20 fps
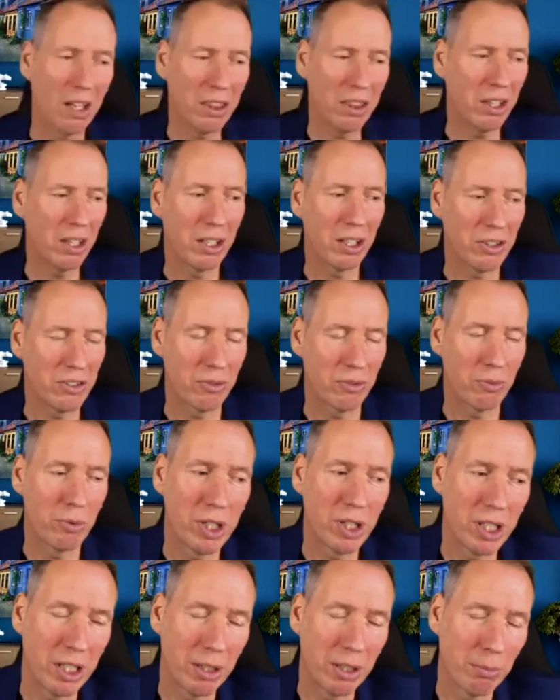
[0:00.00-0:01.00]
think it's a
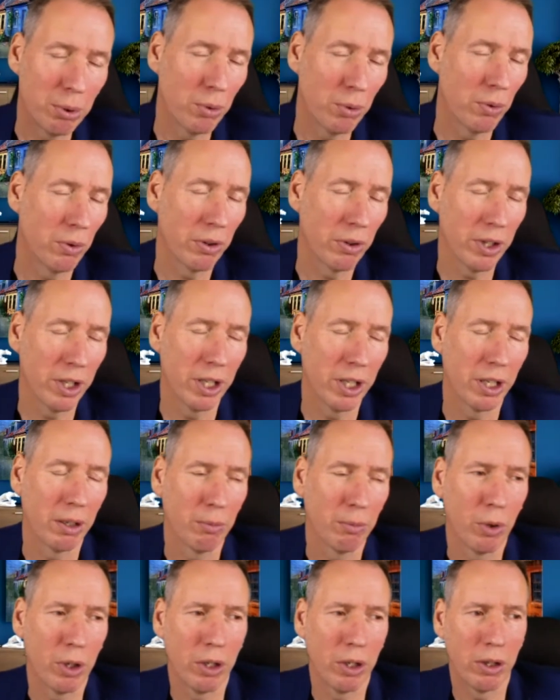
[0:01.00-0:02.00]
really important thing,
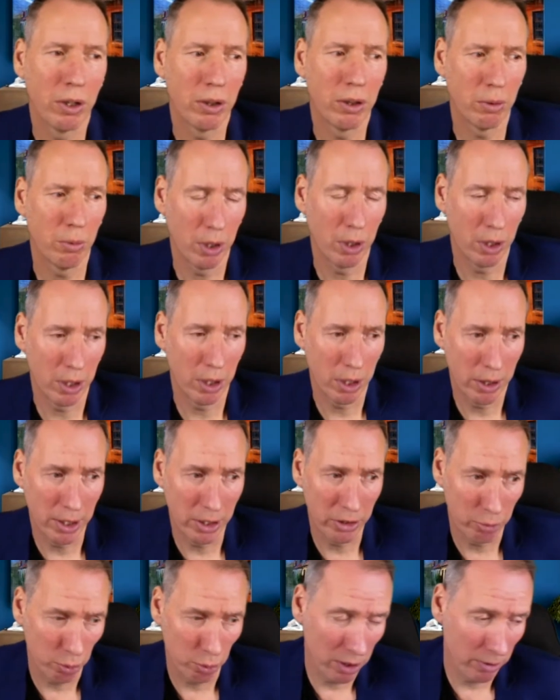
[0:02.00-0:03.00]
and one of the, one of the
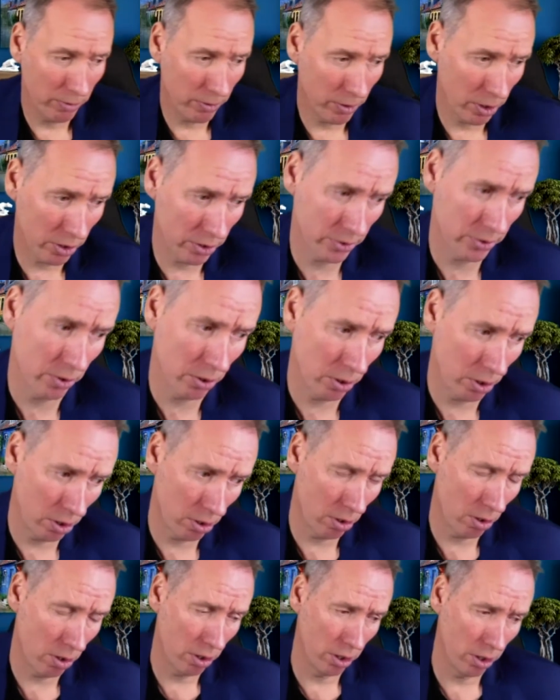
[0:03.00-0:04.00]
things we focus on a
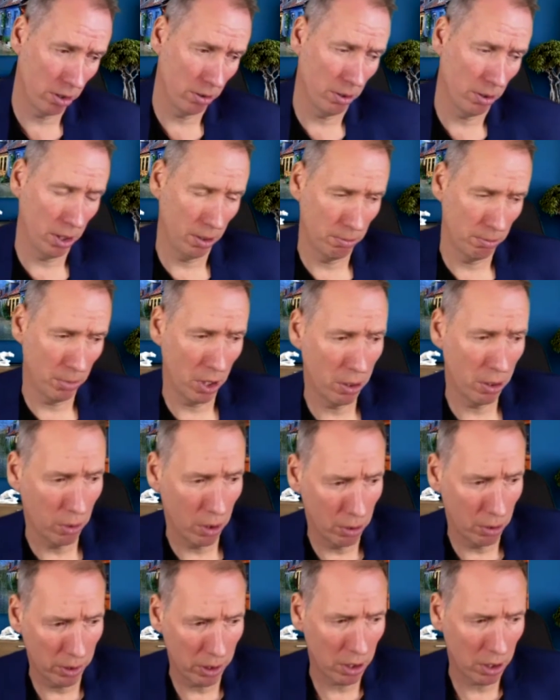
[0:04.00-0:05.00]
lot in, in my work
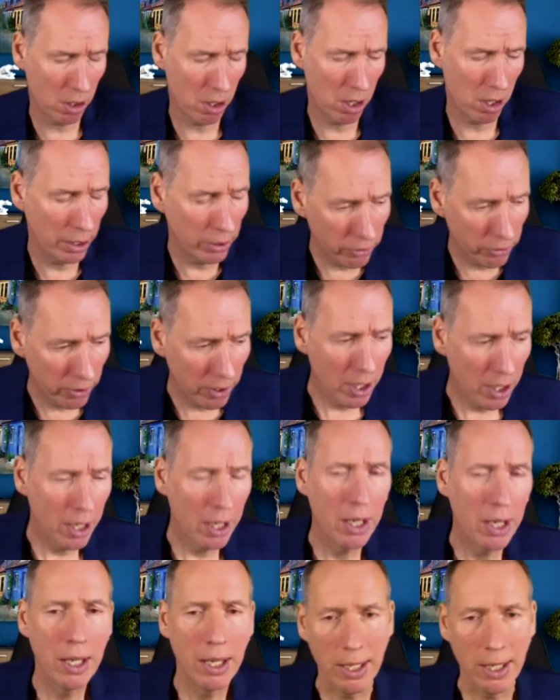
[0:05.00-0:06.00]
with clients
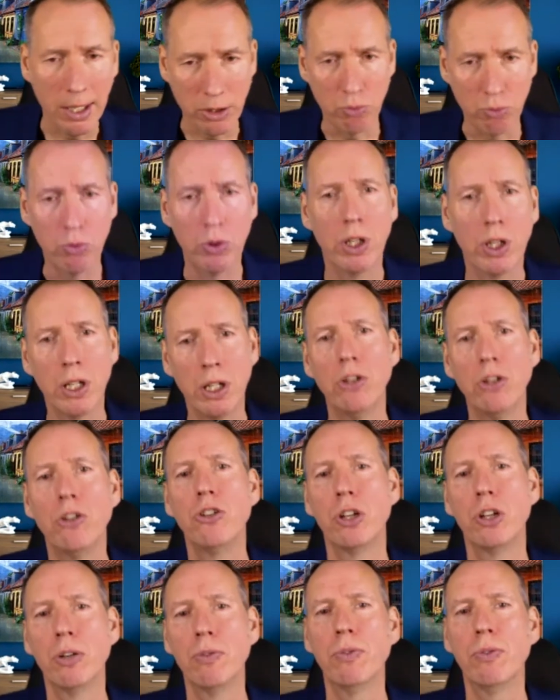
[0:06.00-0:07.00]
is really
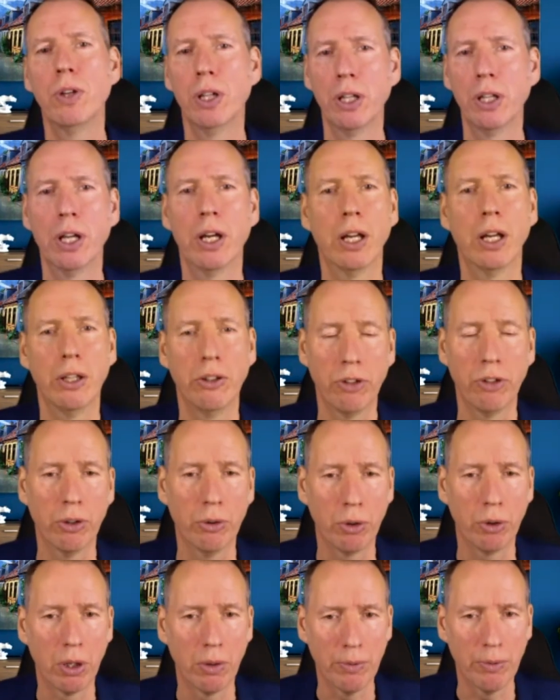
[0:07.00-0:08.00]
shifting that
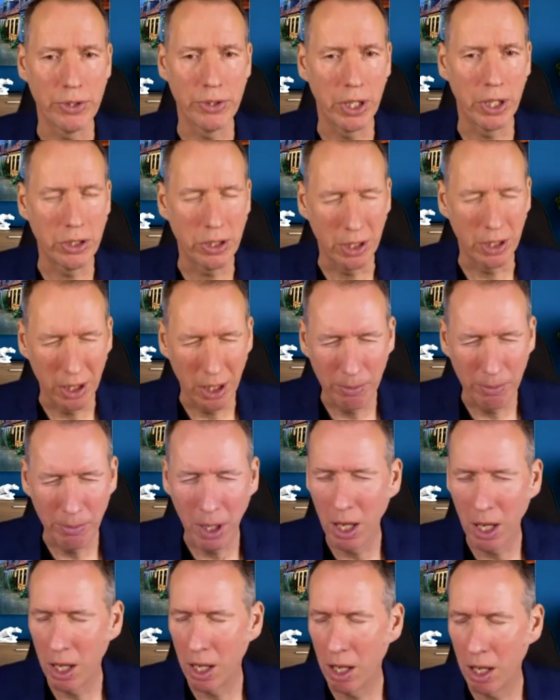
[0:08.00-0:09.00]
internal conversation. And I'm
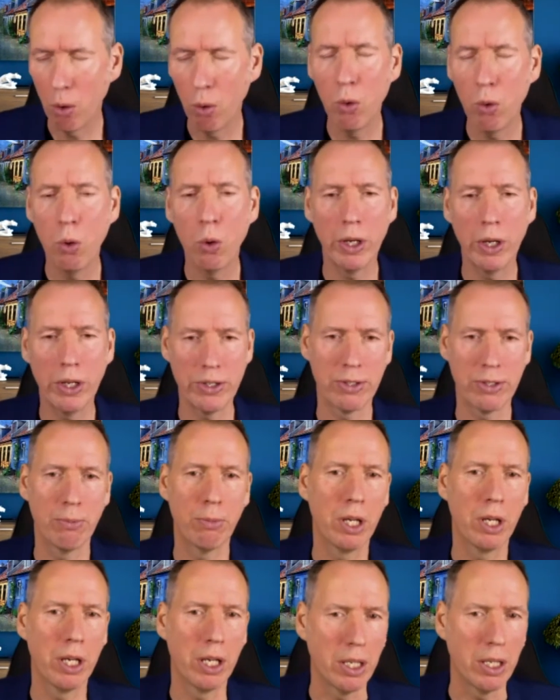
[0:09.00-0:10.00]
always
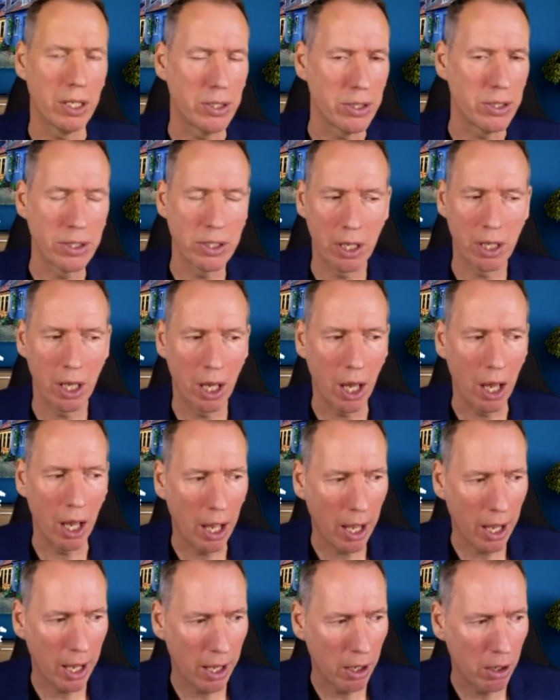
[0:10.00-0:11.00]
amazed at
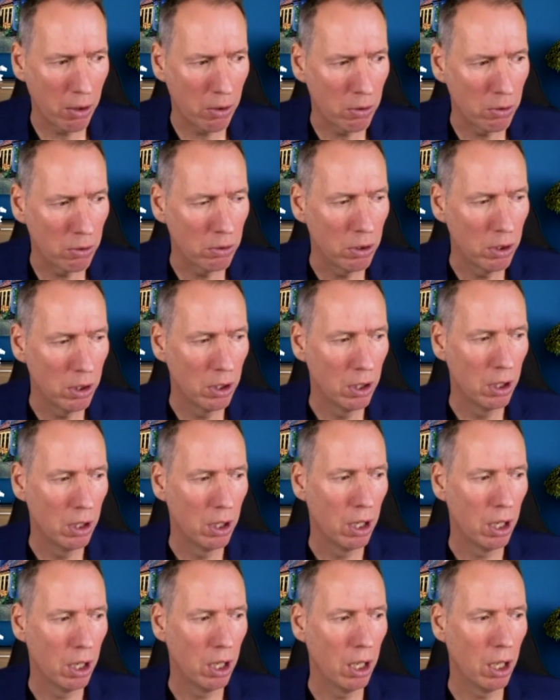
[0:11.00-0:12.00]
how
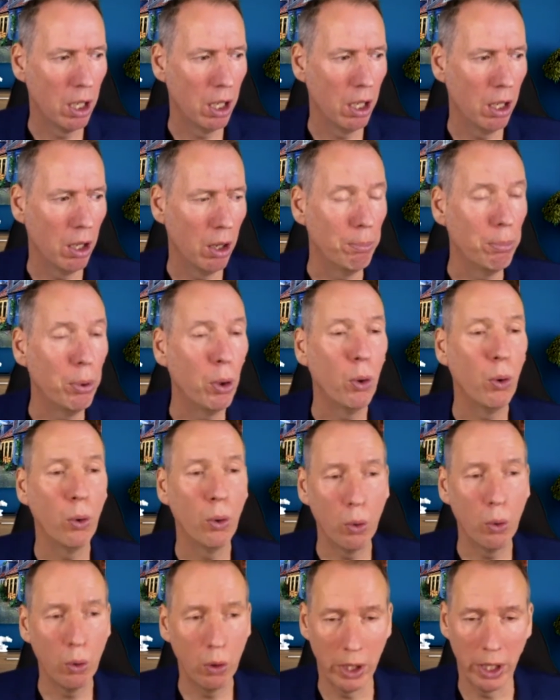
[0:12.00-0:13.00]

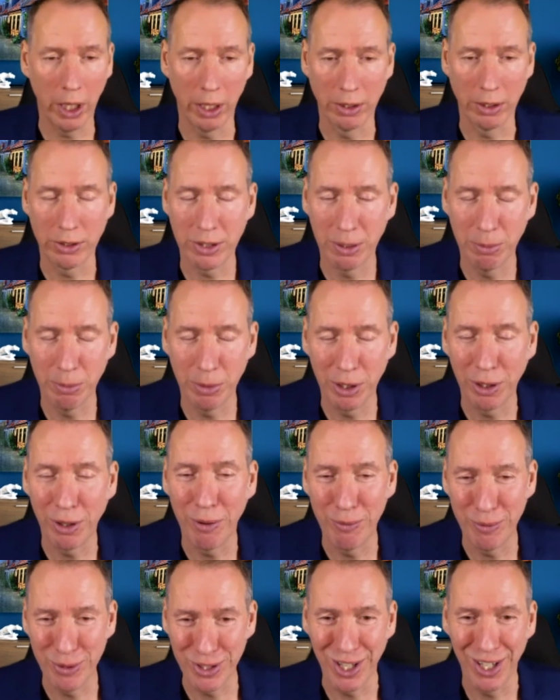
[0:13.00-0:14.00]
appalling some of the
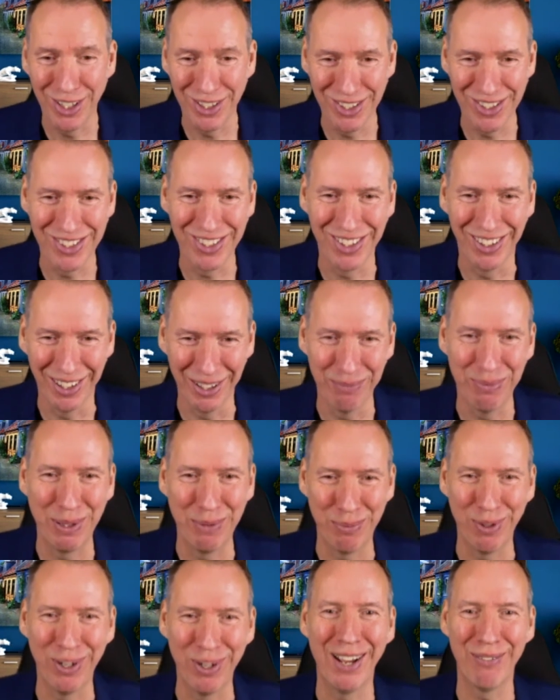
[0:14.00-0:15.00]
conversations are that
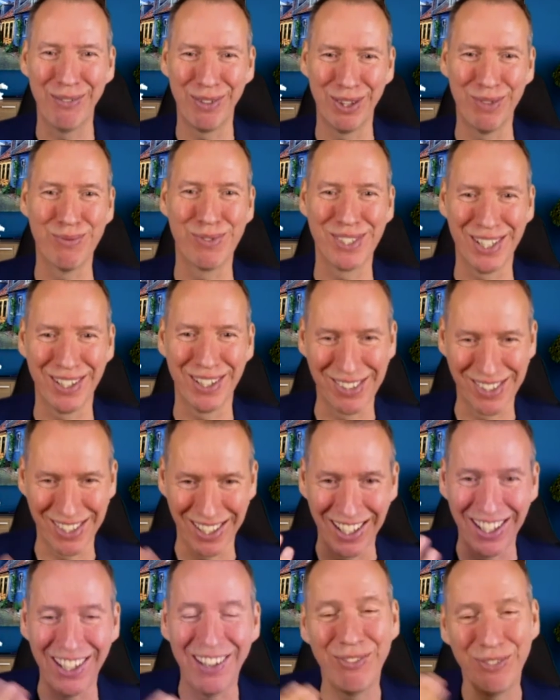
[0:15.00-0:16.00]
people have with themselves.
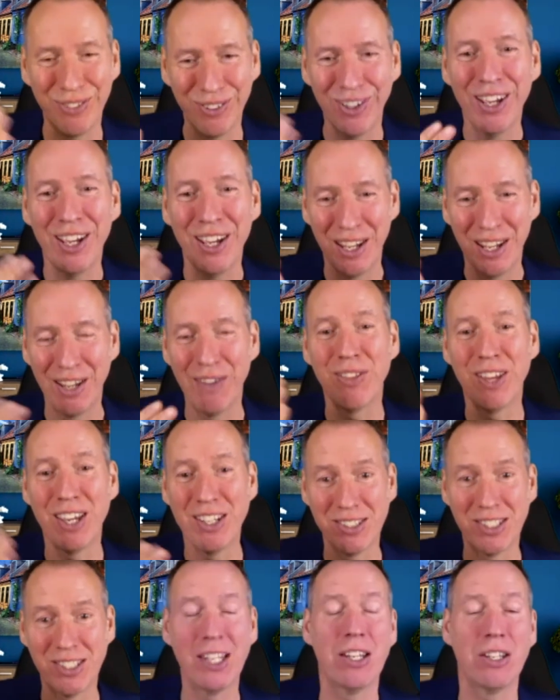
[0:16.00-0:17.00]
That if you, if they
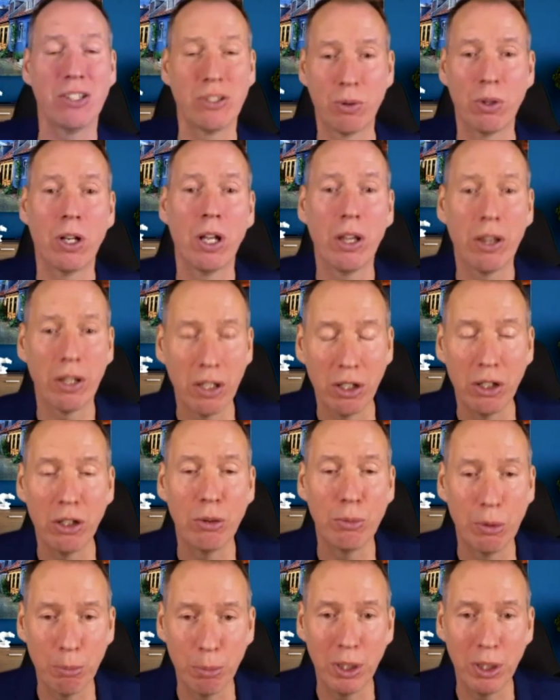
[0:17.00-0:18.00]
said it to another
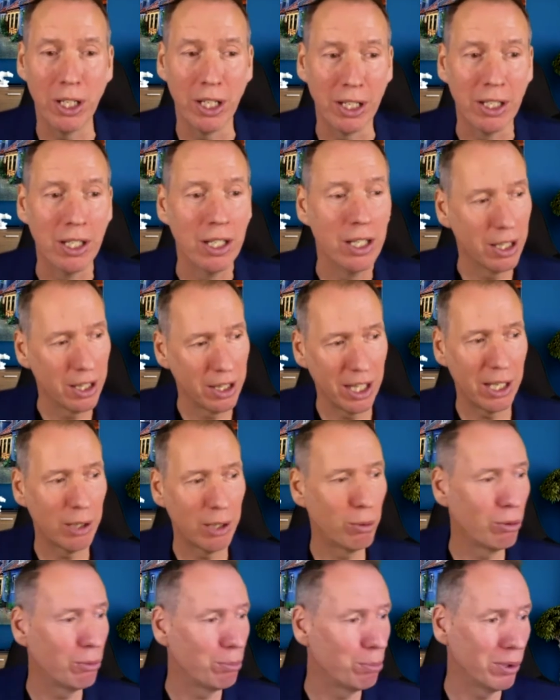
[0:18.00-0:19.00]
human being, they
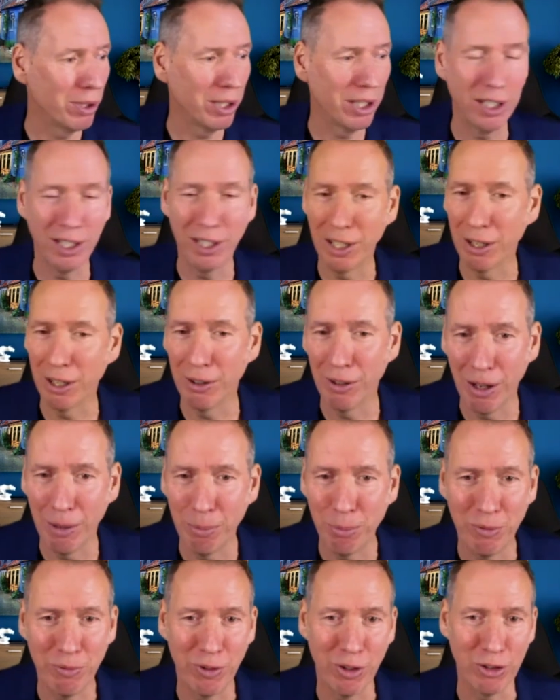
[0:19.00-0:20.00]
would be, you know, up
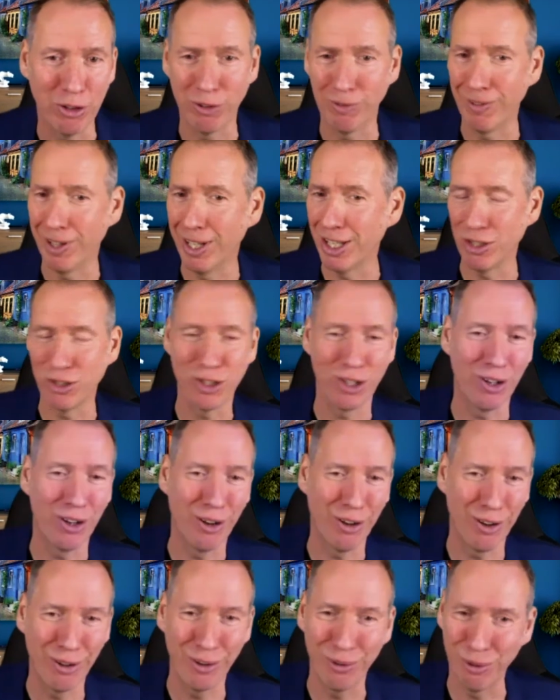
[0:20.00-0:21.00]
in front of HR
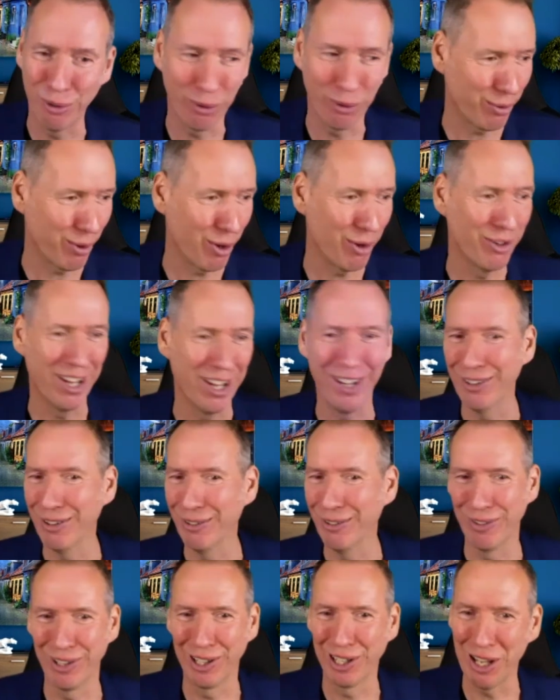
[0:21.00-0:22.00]
or thrown out
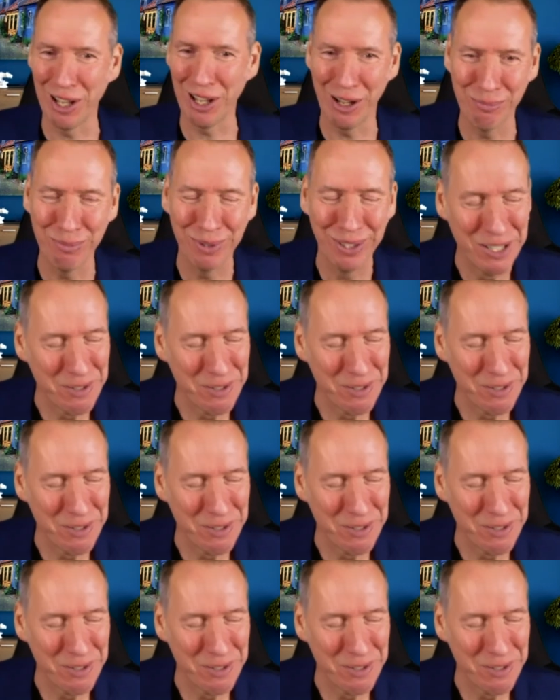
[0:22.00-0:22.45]
of the club.